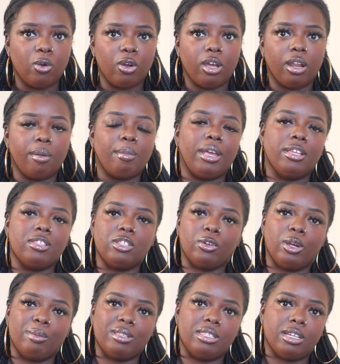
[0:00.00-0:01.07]
on my
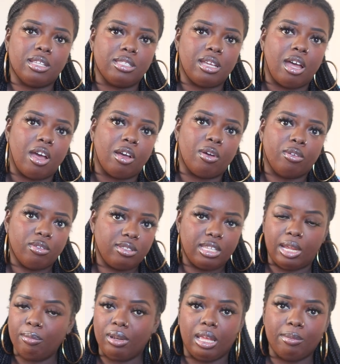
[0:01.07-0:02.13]
Instagram and TikTok,
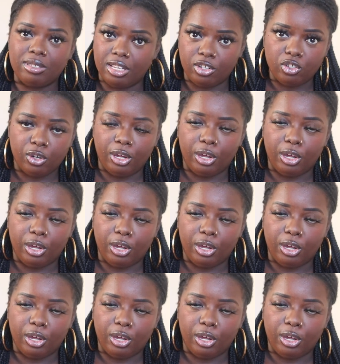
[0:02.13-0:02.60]
same name as At Your